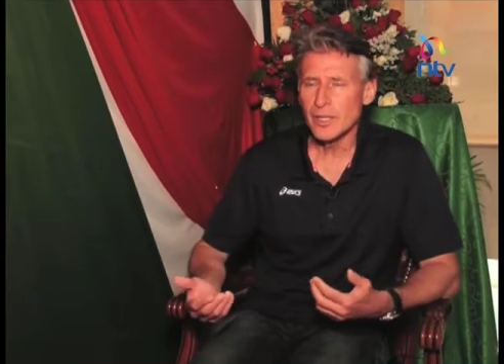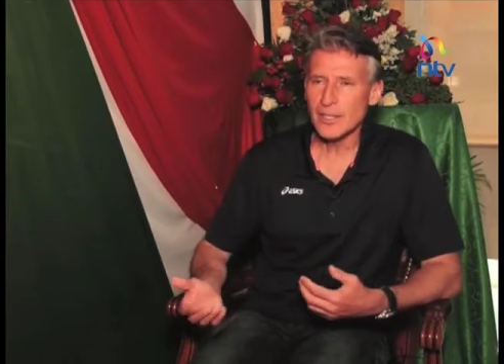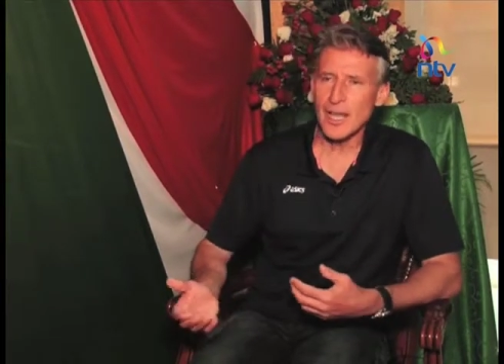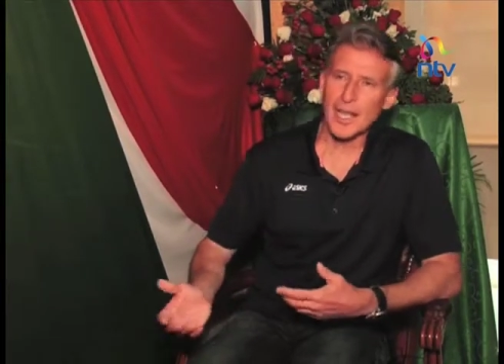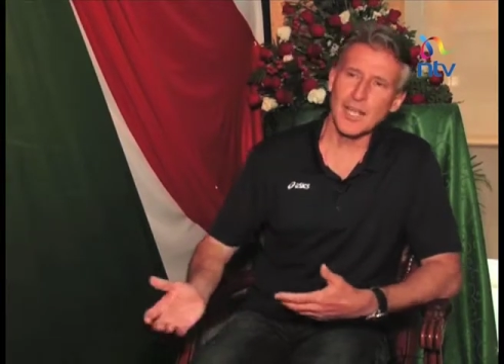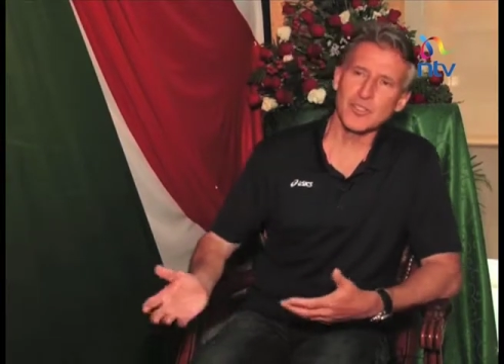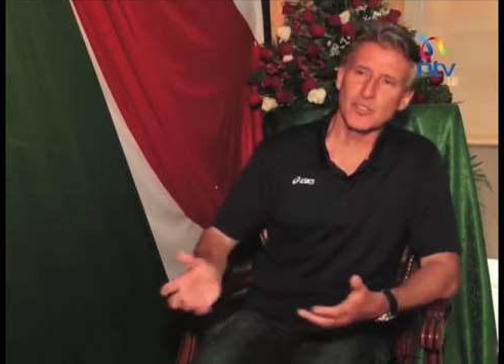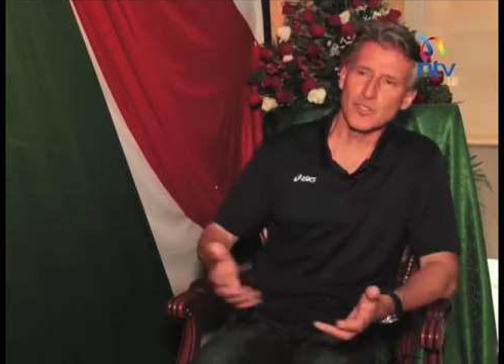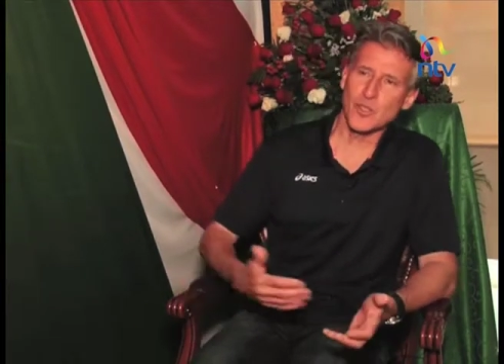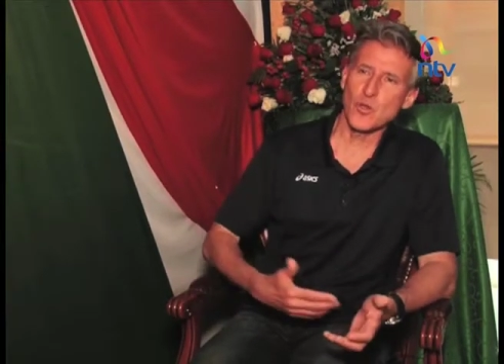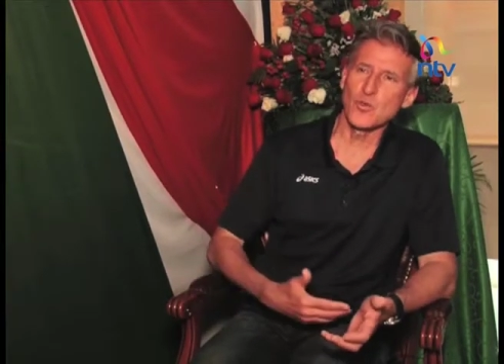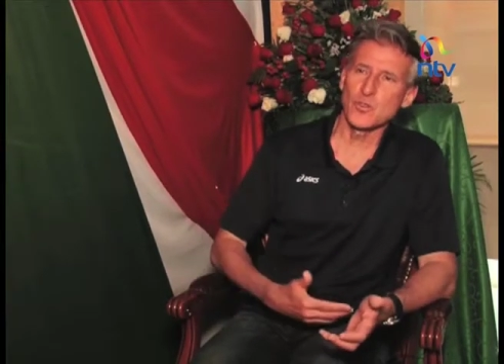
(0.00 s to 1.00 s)
that has
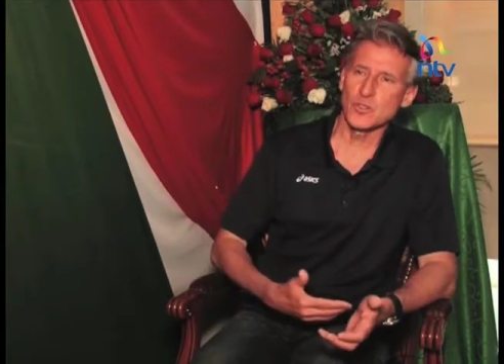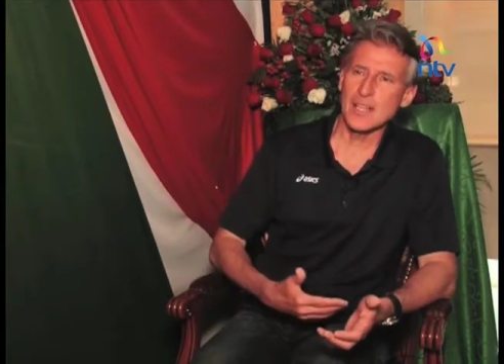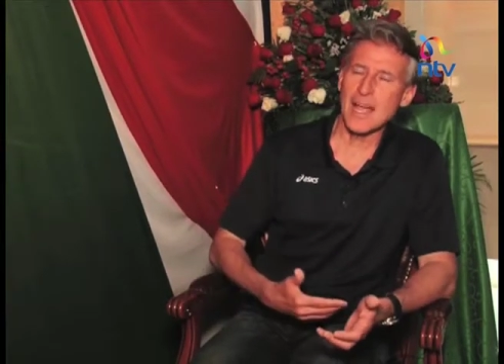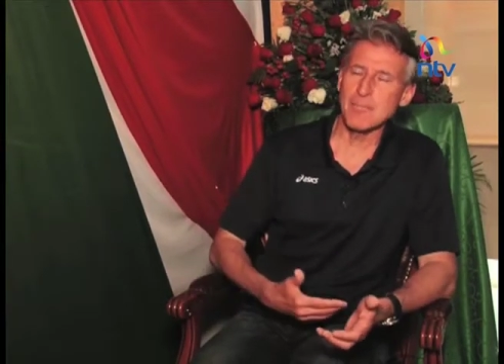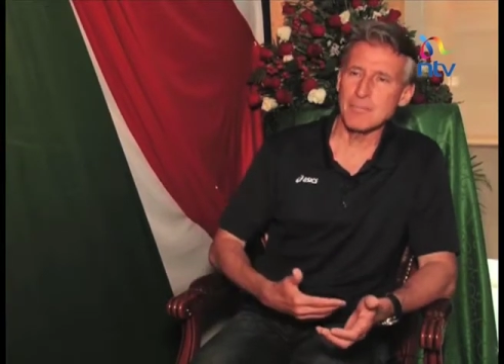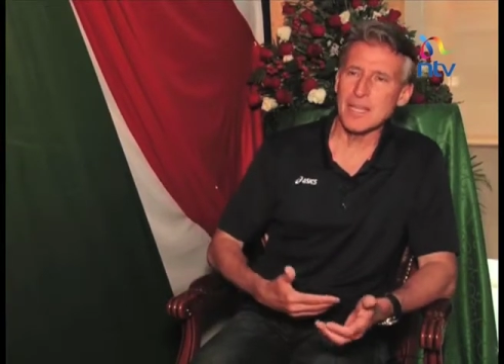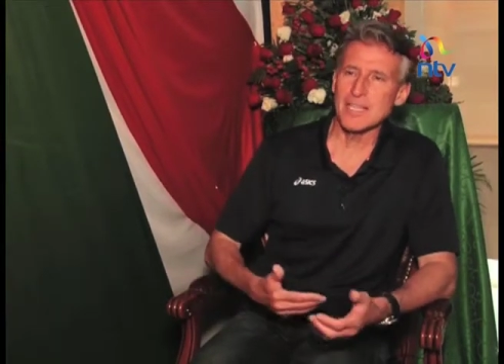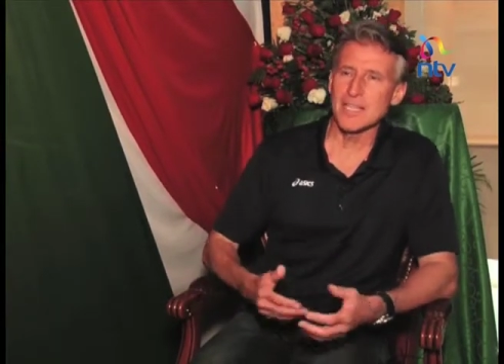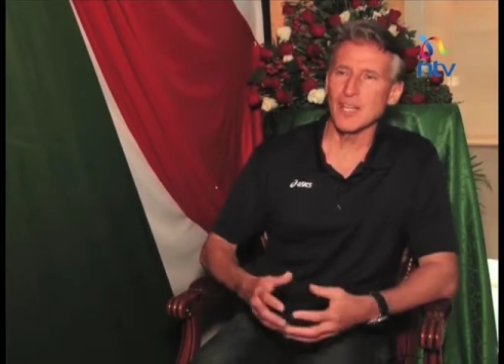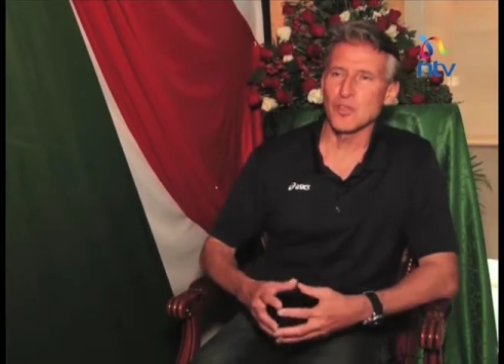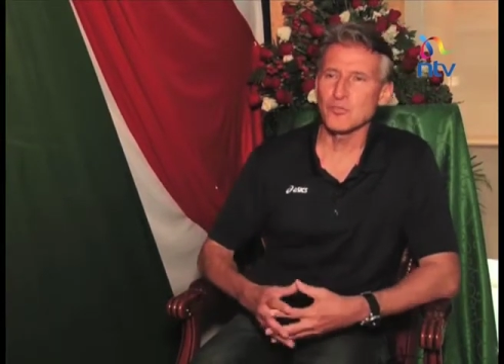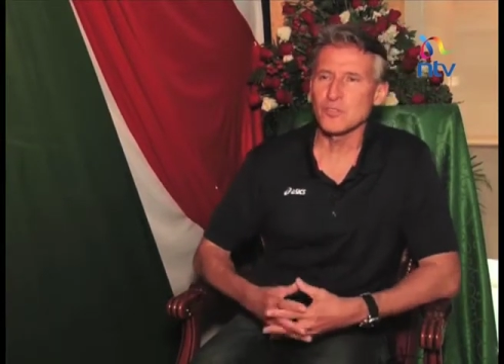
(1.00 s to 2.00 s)
that many
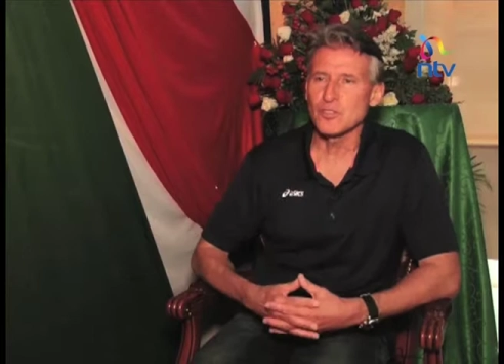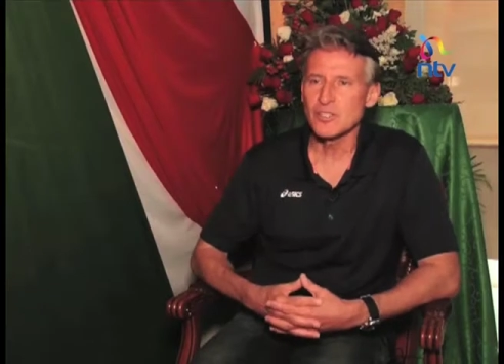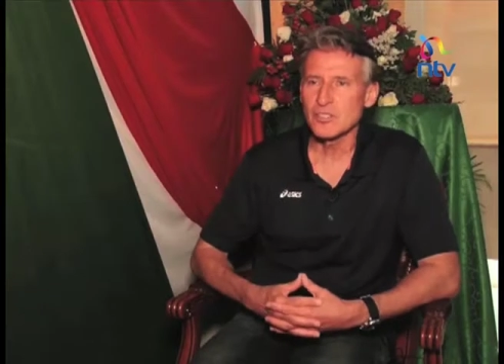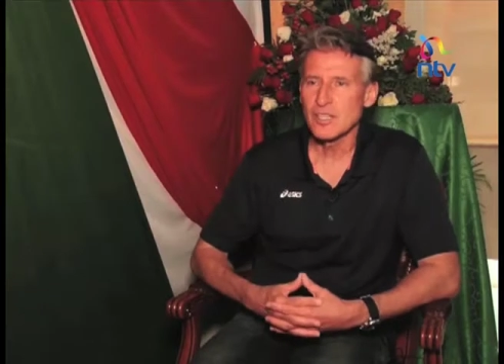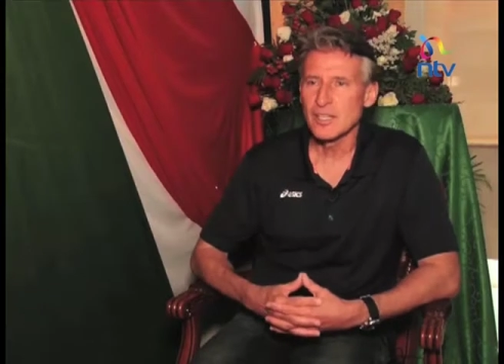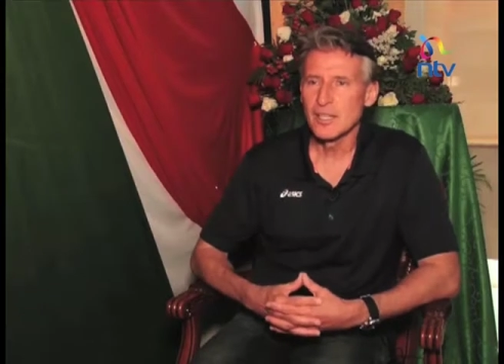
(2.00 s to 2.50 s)
countries